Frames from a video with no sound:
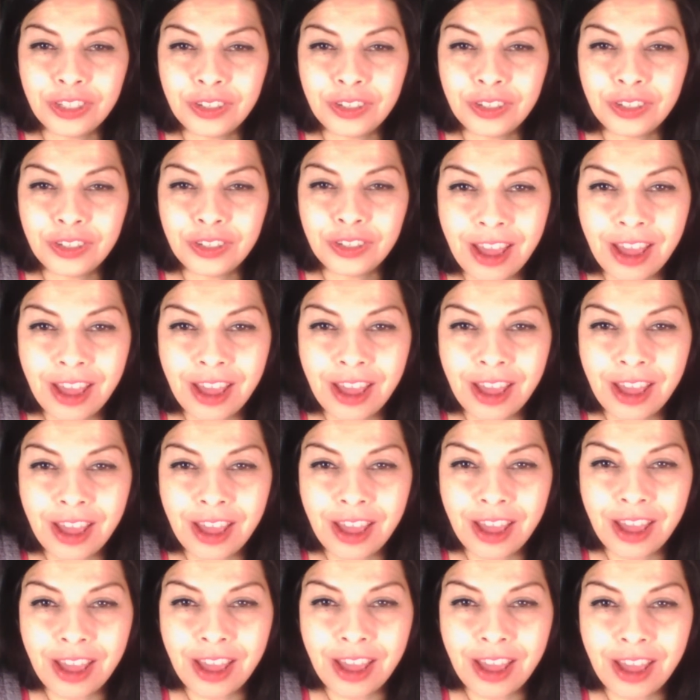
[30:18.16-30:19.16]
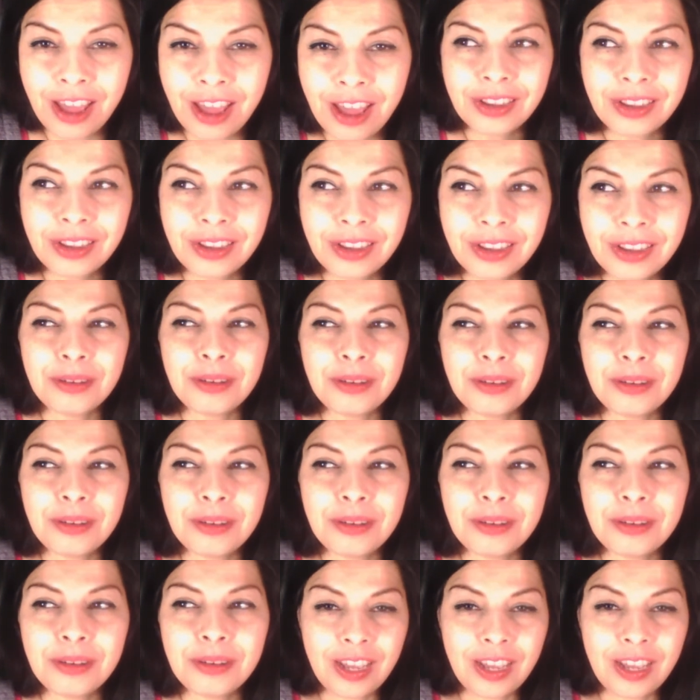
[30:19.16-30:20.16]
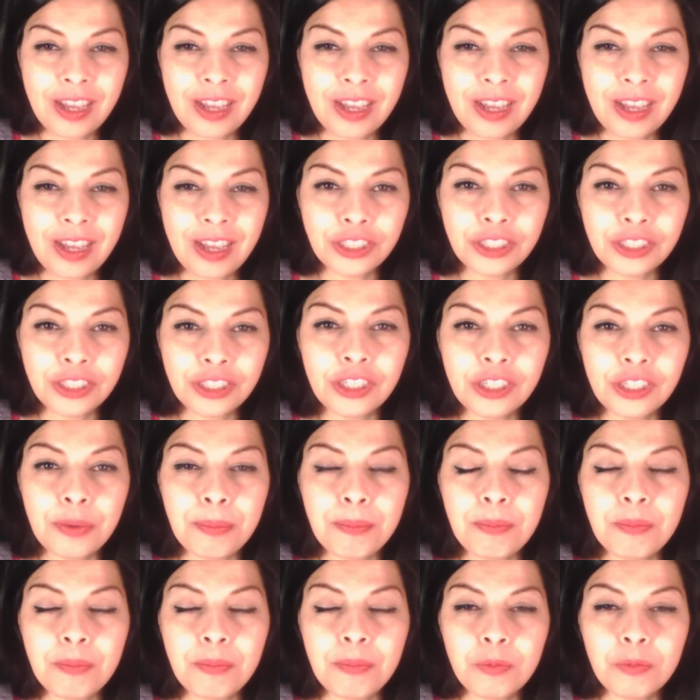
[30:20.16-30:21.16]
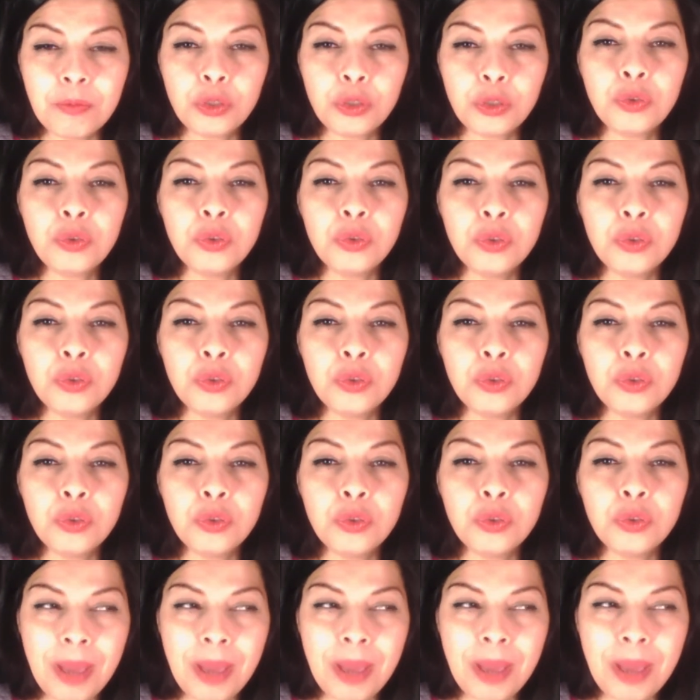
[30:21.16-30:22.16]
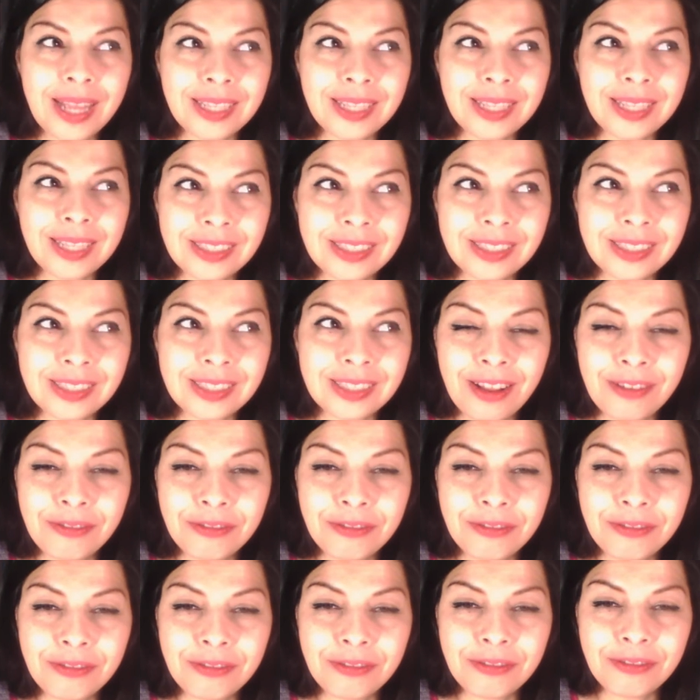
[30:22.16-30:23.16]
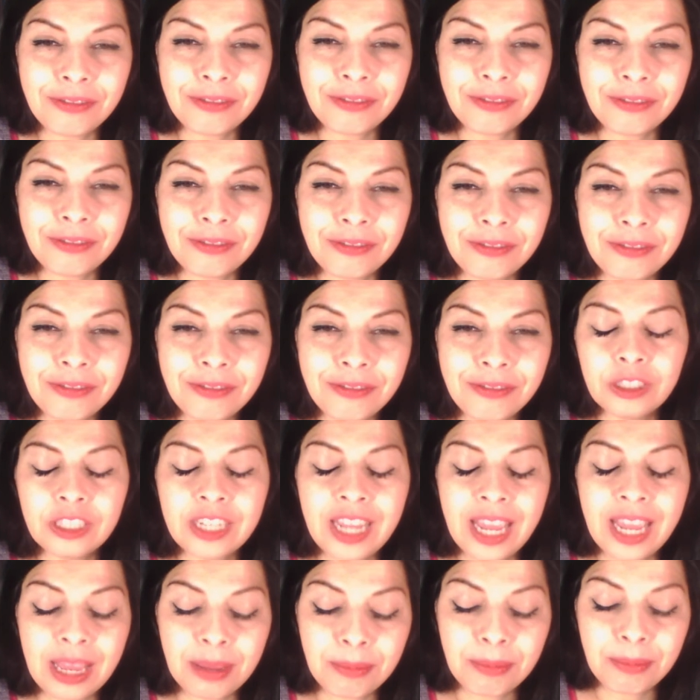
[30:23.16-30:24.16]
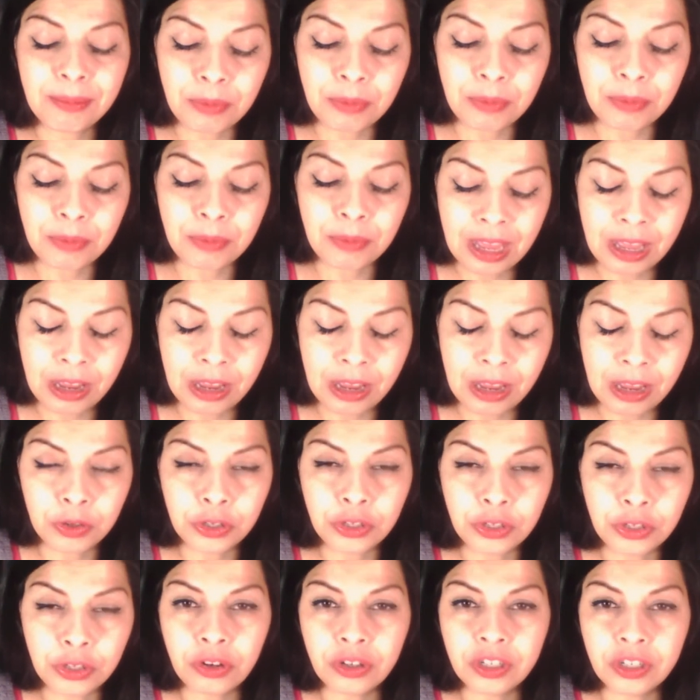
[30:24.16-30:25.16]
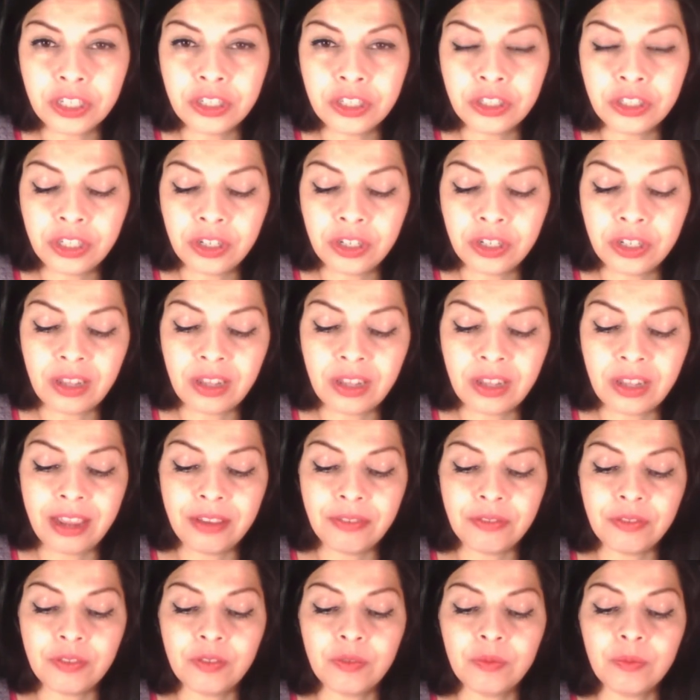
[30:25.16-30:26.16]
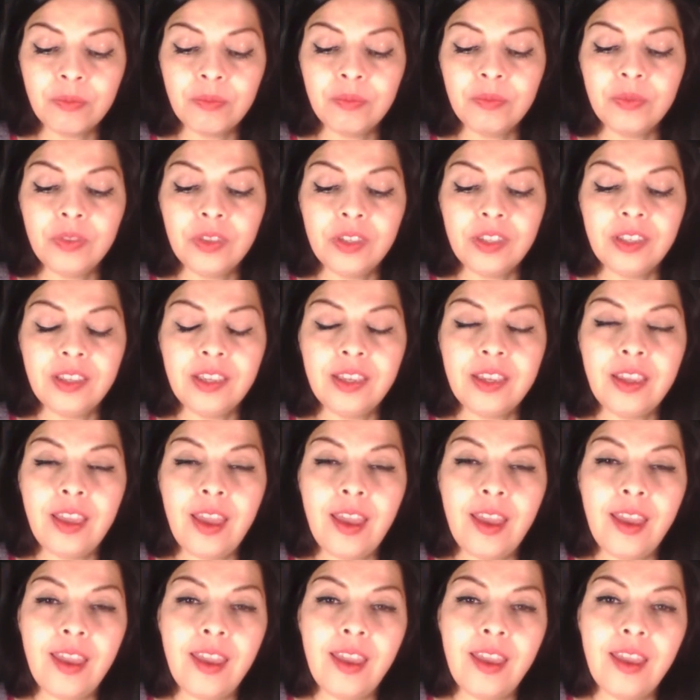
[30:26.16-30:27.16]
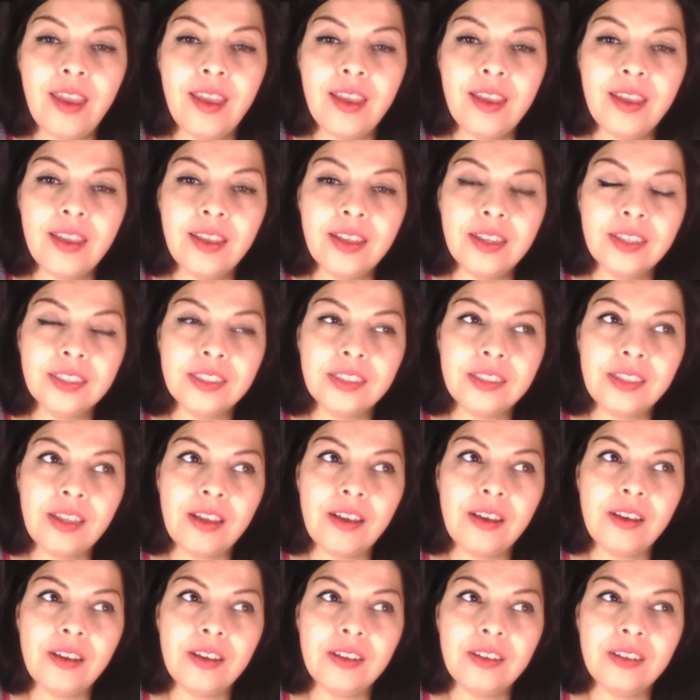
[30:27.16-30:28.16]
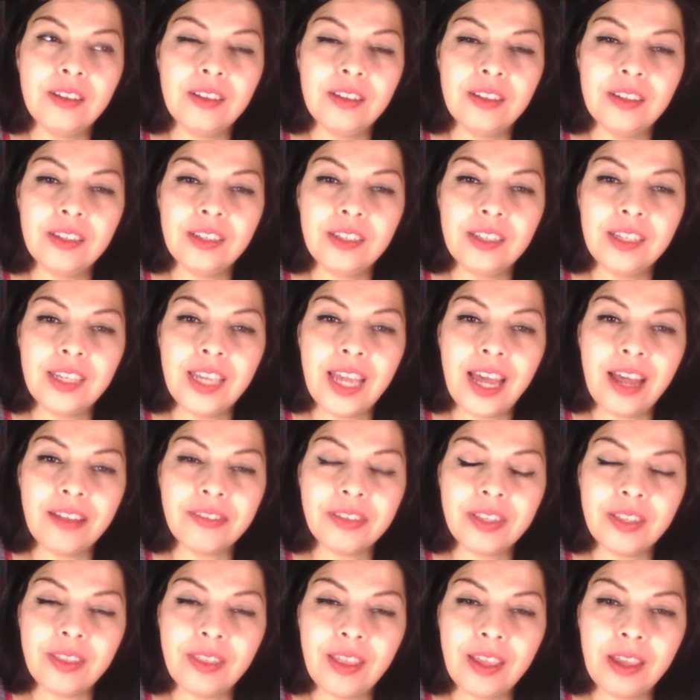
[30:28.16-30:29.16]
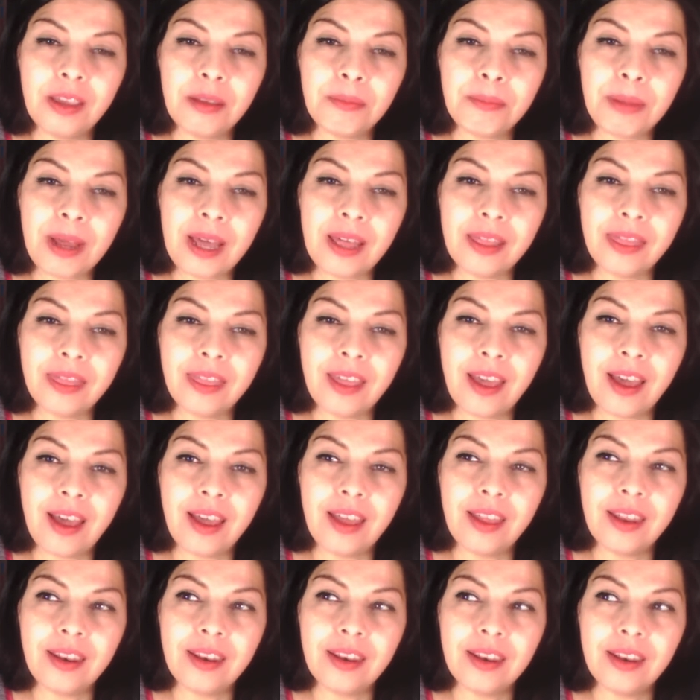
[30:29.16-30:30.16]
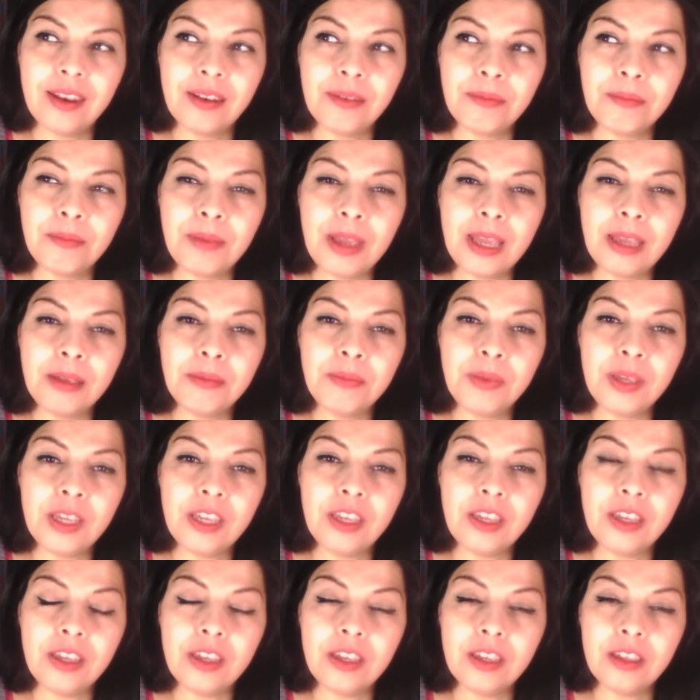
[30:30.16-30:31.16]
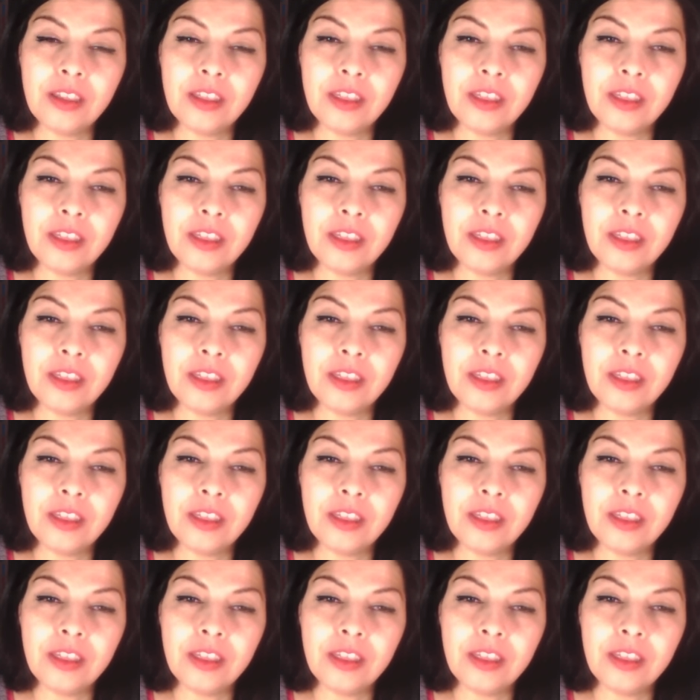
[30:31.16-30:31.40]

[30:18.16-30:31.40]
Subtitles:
left because your true past love, you know, came, returned into your life? Okay, so you have to think about that. Maybe